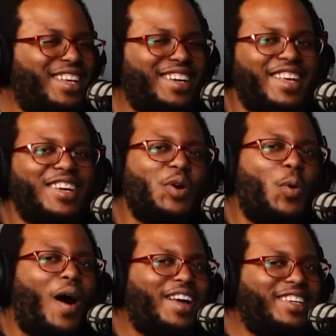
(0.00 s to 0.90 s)
like they
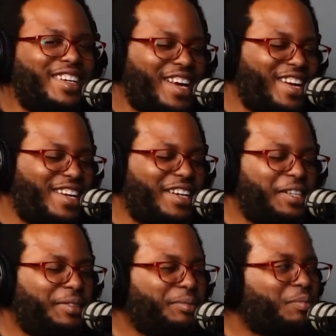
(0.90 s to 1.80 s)
quinated
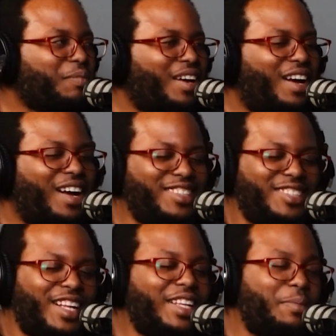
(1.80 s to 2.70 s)
a
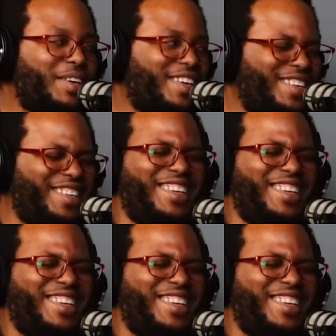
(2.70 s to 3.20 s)
jelly bean.